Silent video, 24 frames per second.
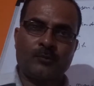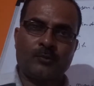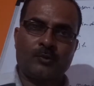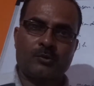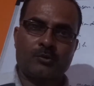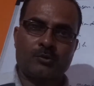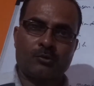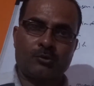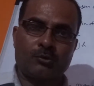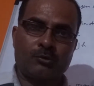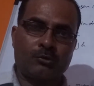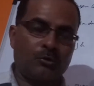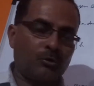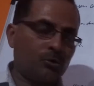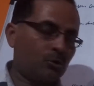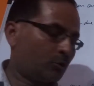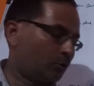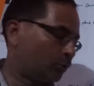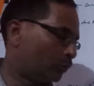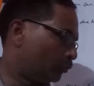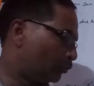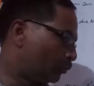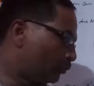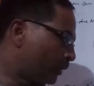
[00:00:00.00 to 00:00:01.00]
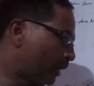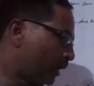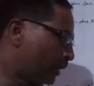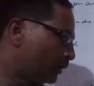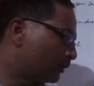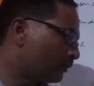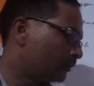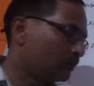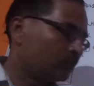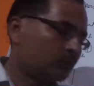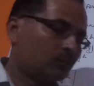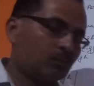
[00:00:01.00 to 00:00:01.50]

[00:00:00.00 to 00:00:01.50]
So you can